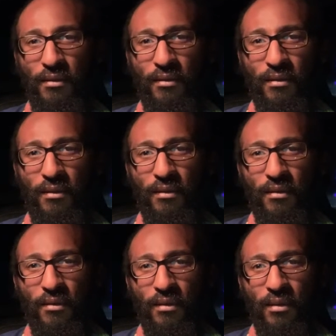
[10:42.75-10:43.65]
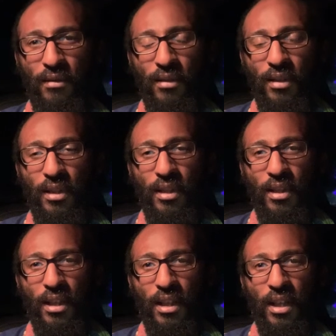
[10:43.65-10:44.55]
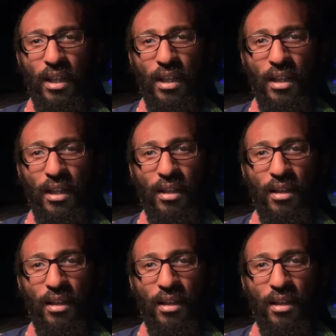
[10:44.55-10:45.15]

Nobody speaks.